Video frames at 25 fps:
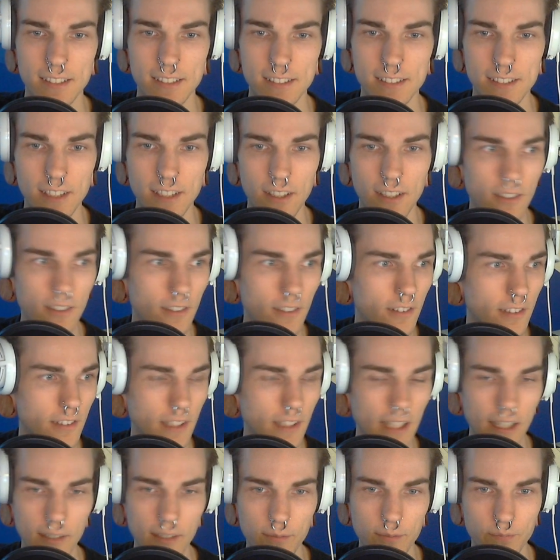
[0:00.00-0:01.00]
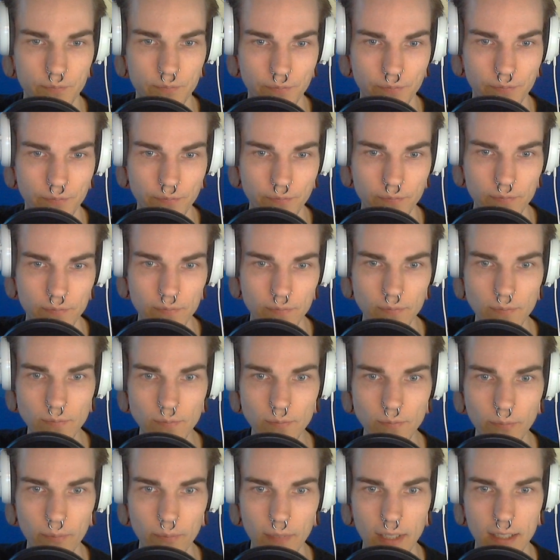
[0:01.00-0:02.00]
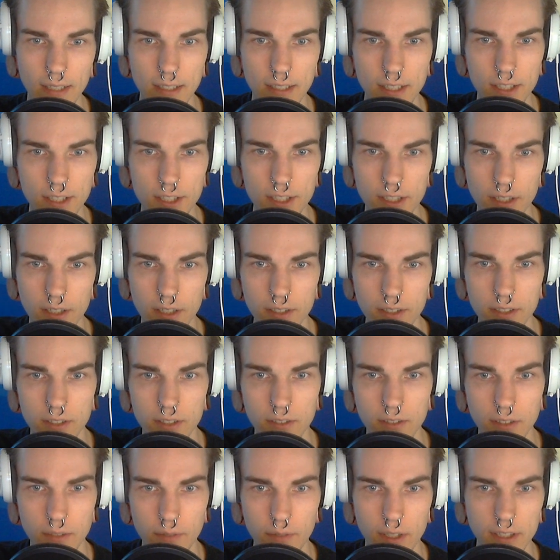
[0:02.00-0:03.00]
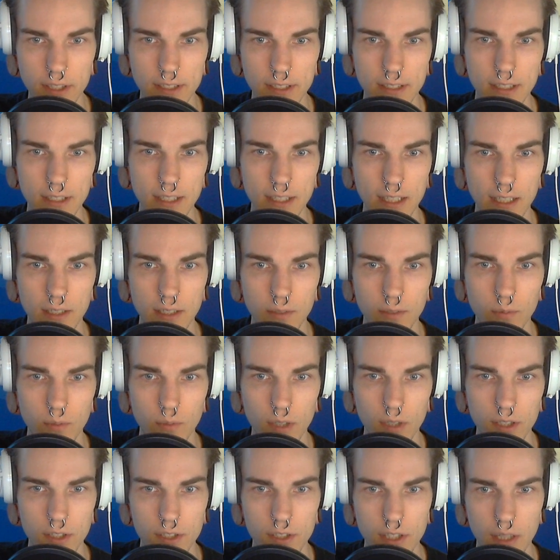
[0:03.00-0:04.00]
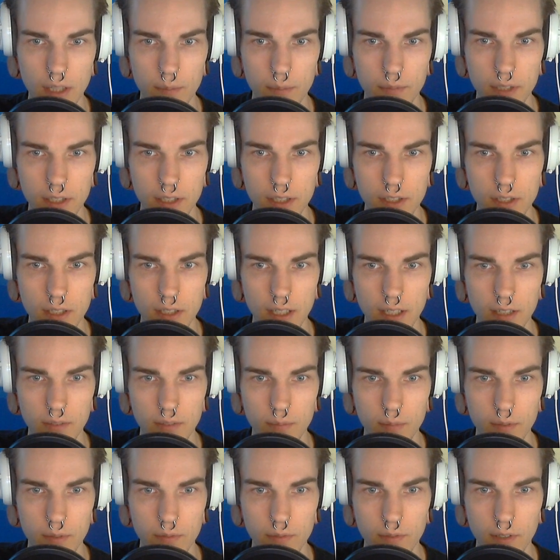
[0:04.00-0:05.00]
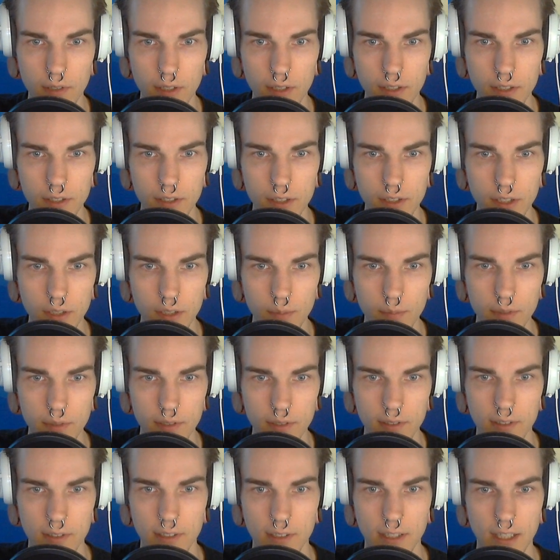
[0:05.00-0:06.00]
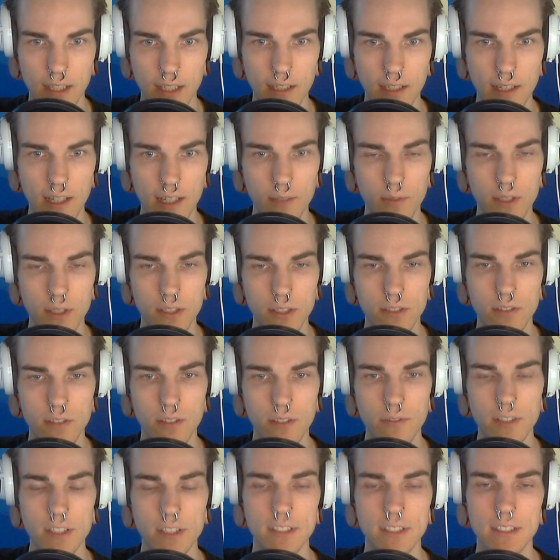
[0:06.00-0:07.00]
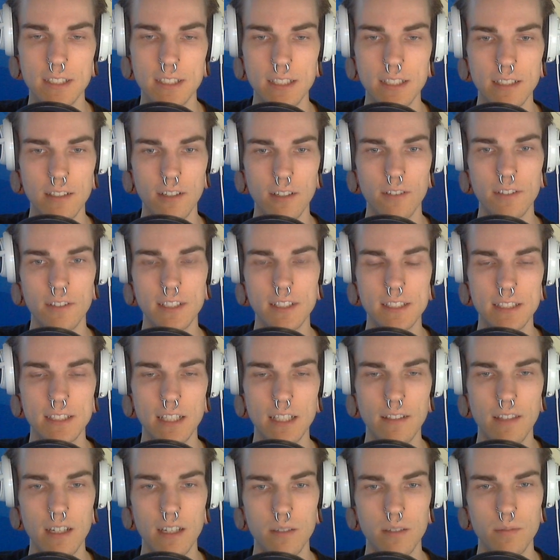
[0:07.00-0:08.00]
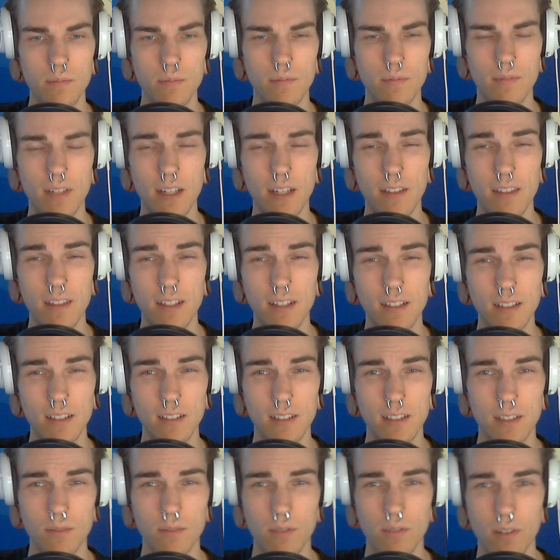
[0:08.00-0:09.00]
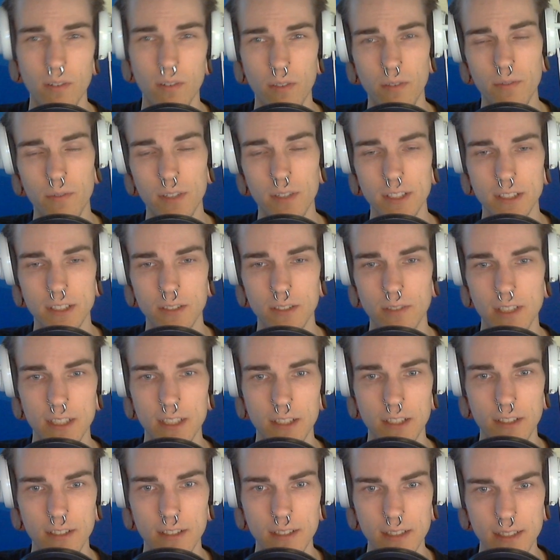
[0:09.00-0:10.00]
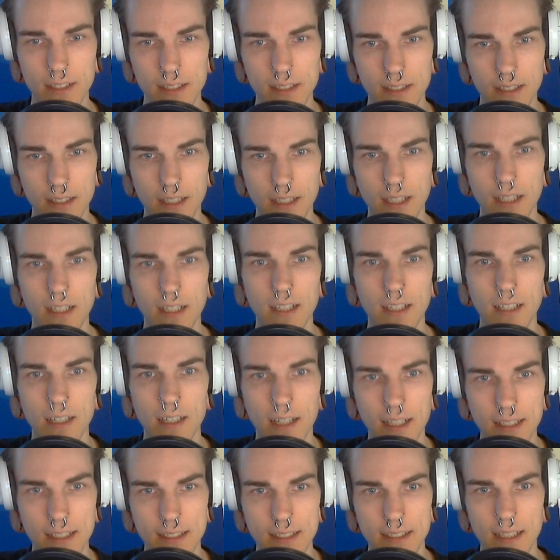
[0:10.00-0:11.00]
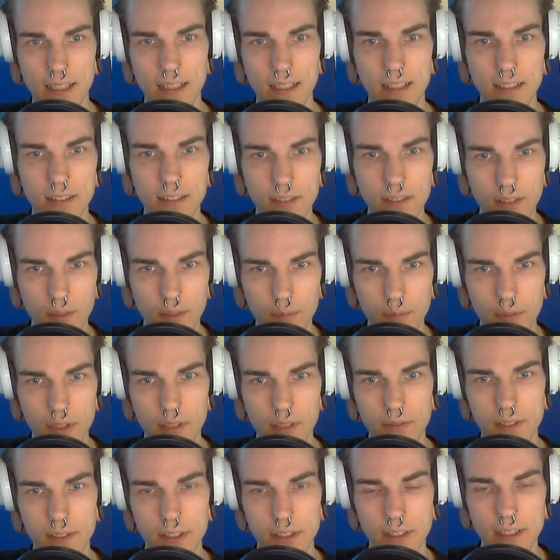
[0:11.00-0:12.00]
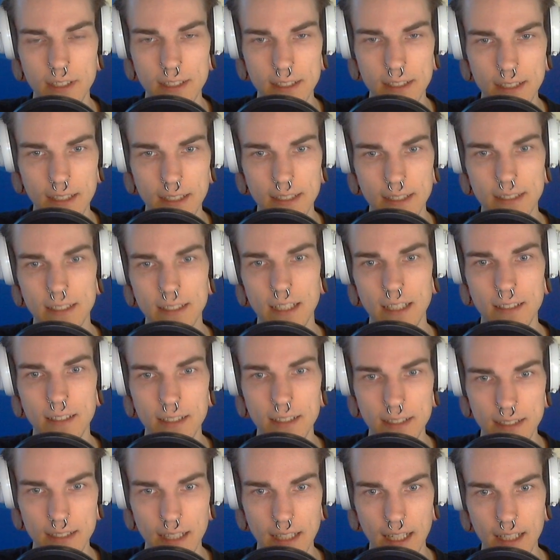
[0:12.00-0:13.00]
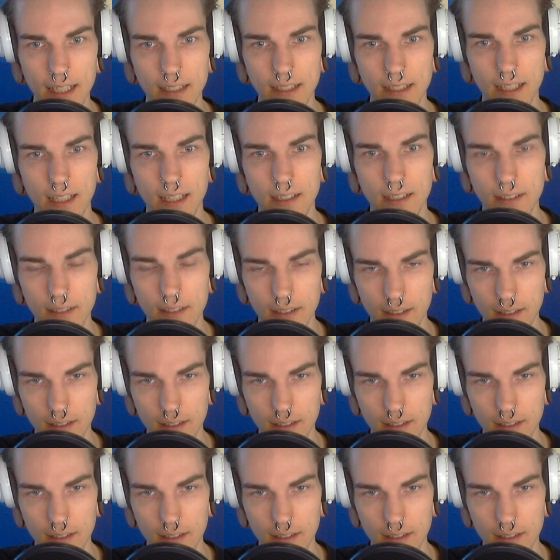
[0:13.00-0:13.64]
So yeah. Did you go to university, and what job did you have before YouTube? Yeah, I went to university, I already said that, I think, in one of the first questions. I studied computer visualistics and design, and